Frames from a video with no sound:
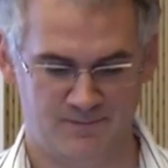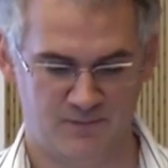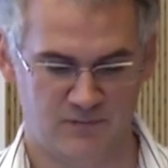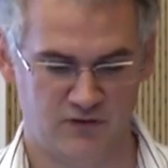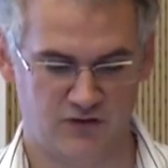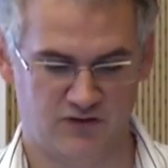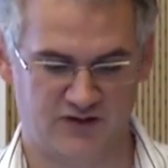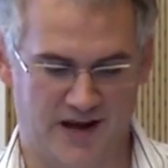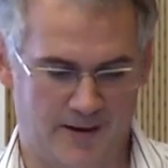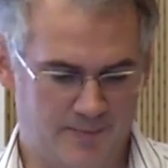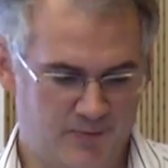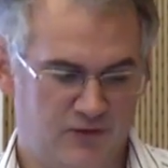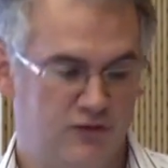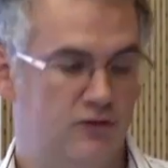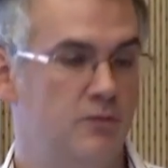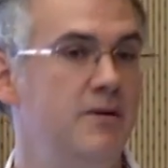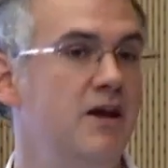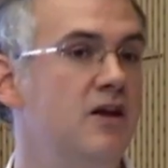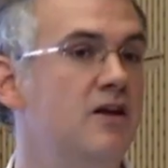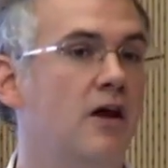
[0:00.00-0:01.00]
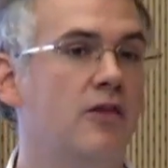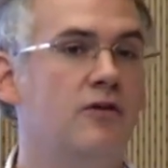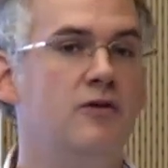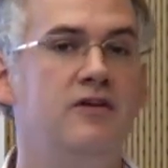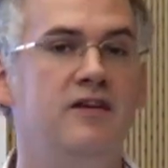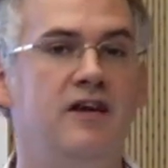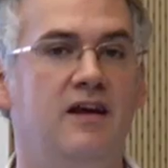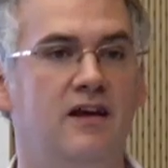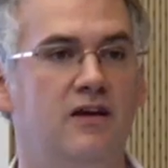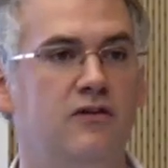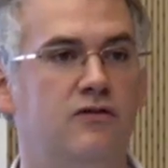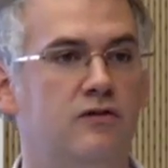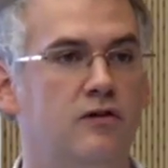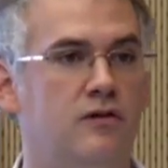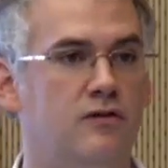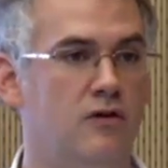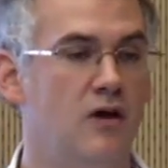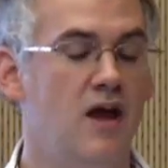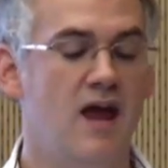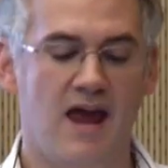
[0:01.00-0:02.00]
Just happens to be another DNS
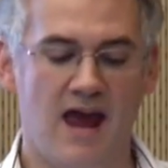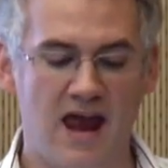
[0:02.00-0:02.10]
server.